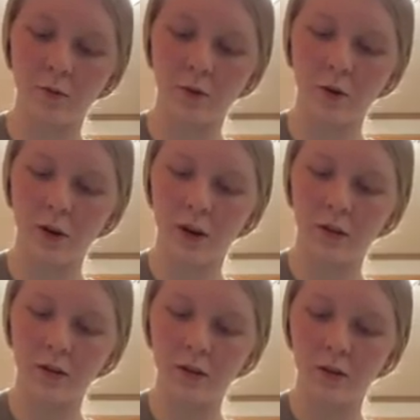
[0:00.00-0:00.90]
more
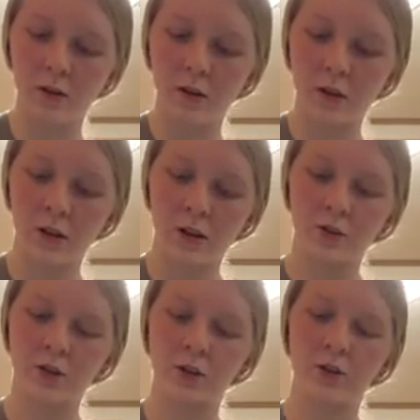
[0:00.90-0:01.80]

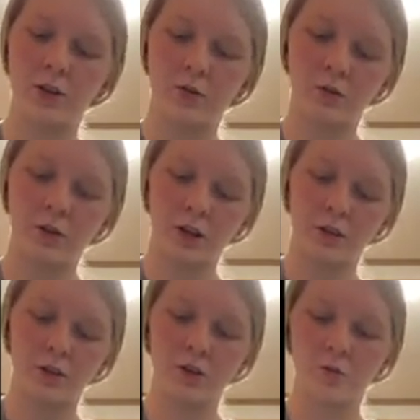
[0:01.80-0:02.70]
just so it's not
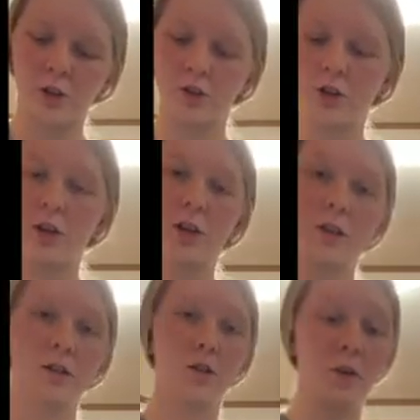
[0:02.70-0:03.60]
such big
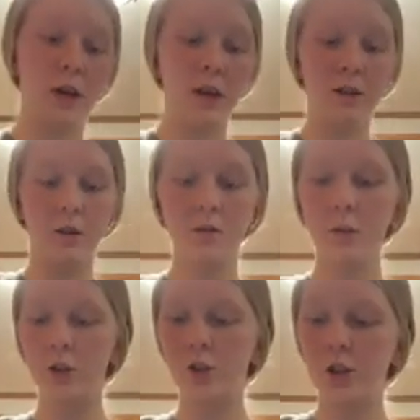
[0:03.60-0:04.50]
chunks going into the
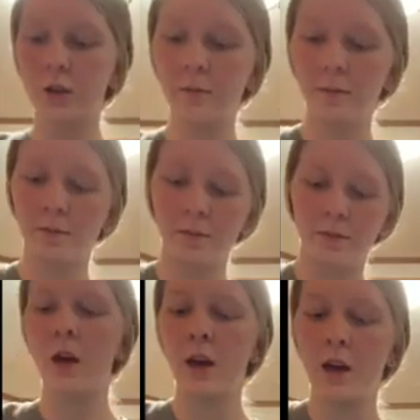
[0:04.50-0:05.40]
mixture.
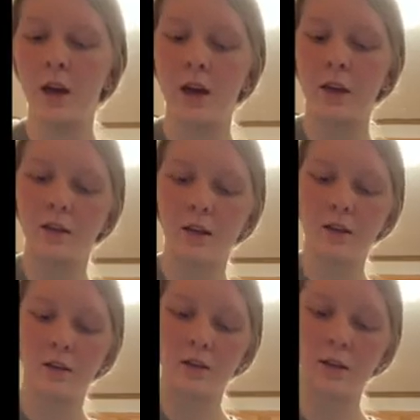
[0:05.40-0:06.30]
And
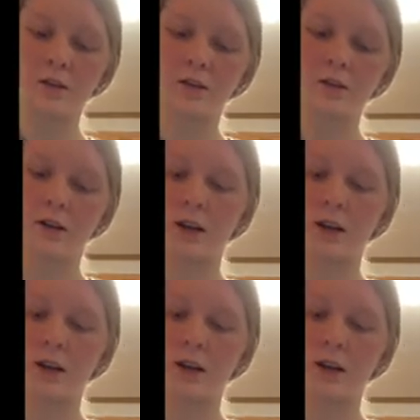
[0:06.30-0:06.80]
this is all gonna